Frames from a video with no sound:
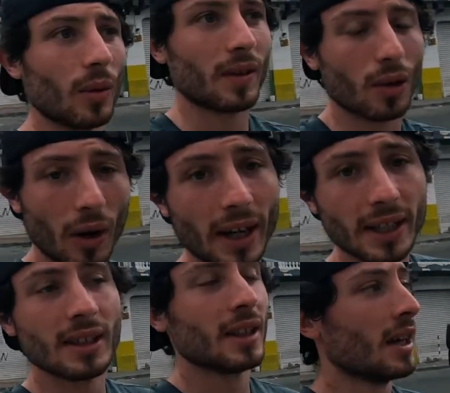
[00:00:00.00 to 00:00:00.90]
with the
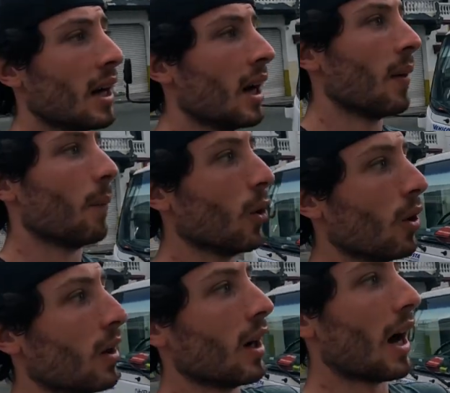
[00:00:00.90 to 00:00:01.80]
rain.
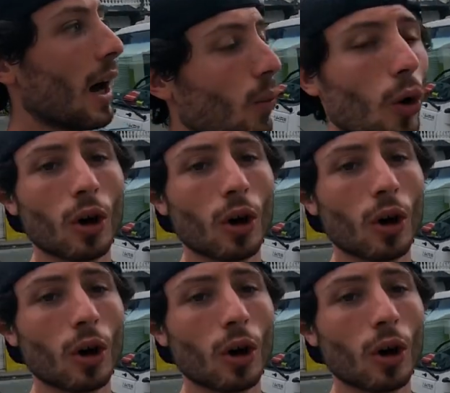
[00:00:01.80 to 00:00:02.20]
But I'm